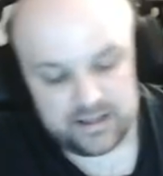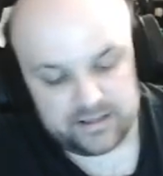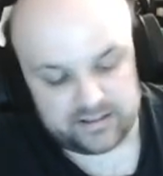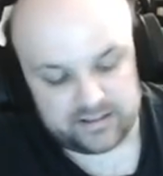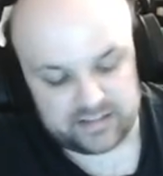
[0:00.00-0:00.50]

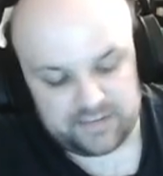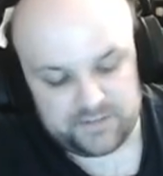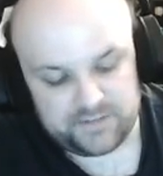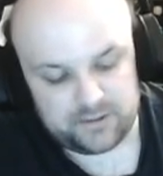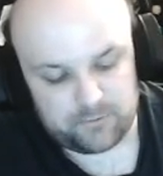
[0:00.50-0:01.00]
The left and
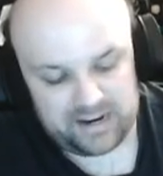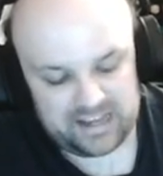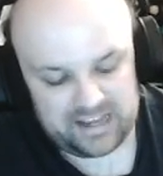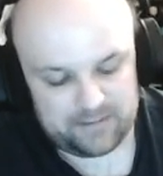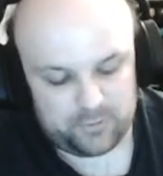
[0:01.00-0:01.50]
the right
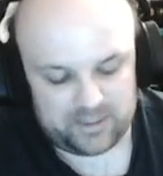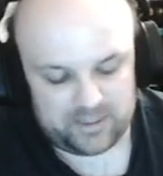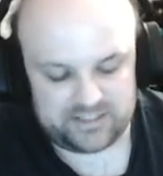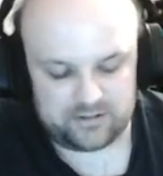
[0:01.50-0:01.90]
endpoints are